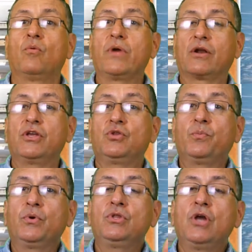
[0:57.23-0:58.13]
We are going to
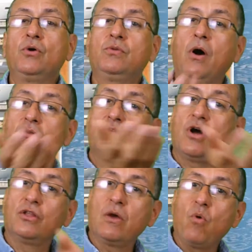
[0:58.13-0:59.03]
put those boats
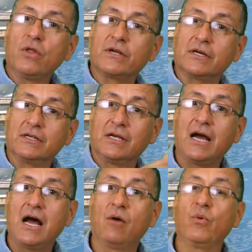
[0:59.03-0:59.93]
on the water
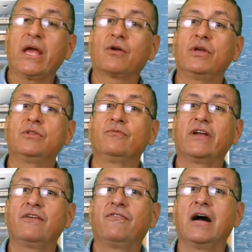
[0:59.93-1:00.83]
and we are going to
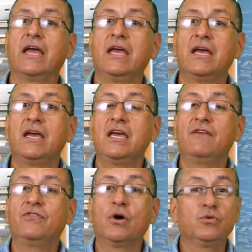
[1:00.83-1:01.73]
verify
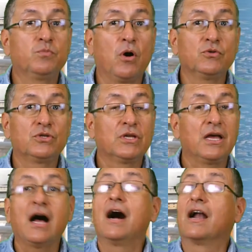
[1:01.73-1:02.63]
if those boats
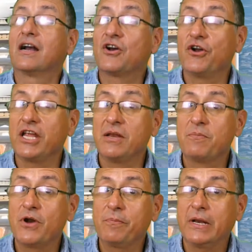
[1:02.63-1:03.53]
are running
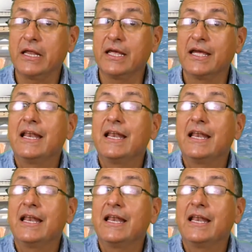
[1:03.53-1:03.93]
properly,